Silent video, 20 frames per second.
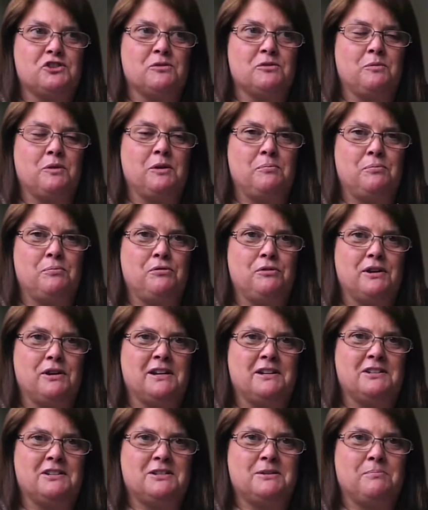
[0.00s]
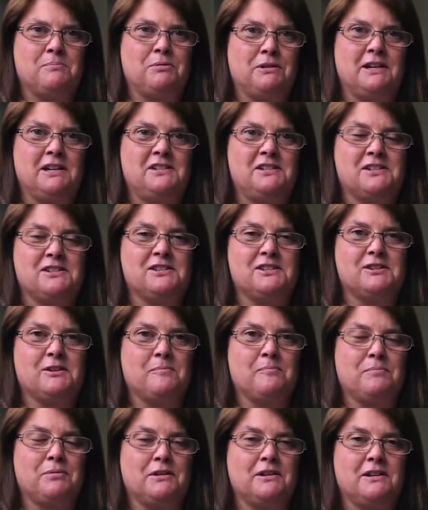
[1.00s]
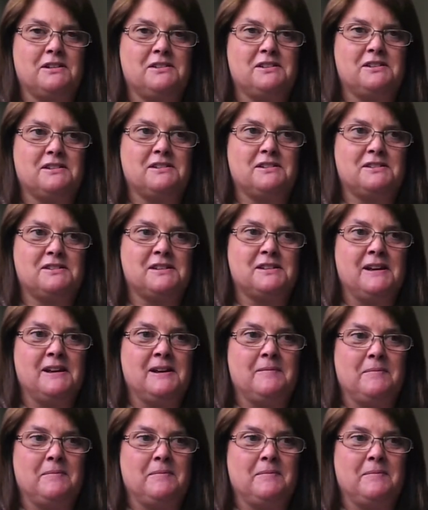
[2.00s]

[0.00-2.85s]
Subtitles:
that we put into place in some places